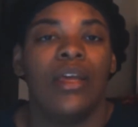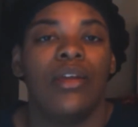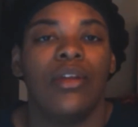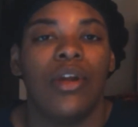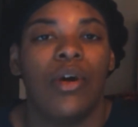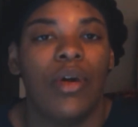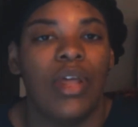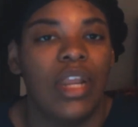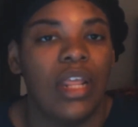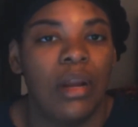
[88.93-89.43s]

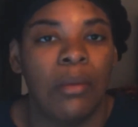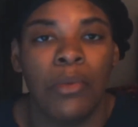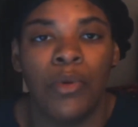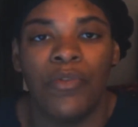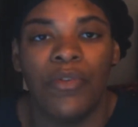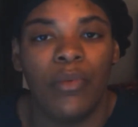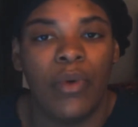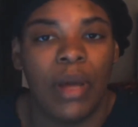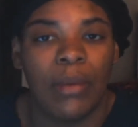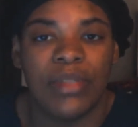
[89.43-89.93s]
You know, any of the
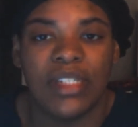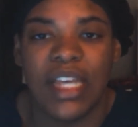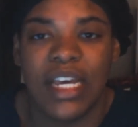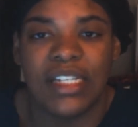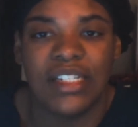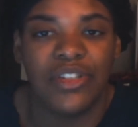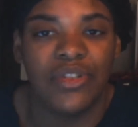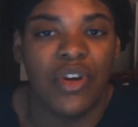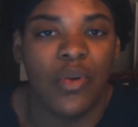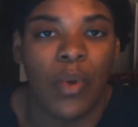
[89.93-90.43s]
movie
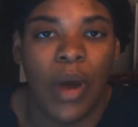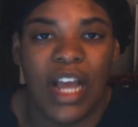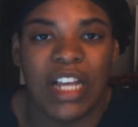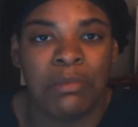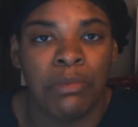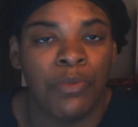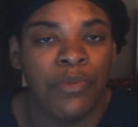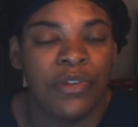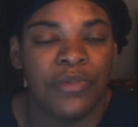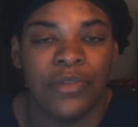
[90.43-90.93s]
websites that you can
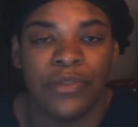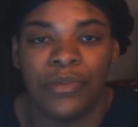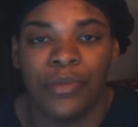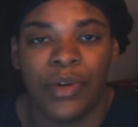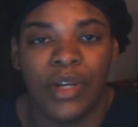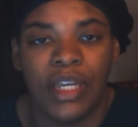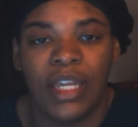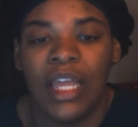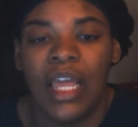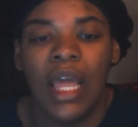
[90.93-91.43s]
watch movies for
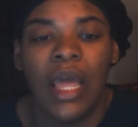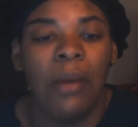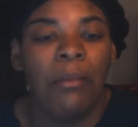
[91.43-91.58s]
free.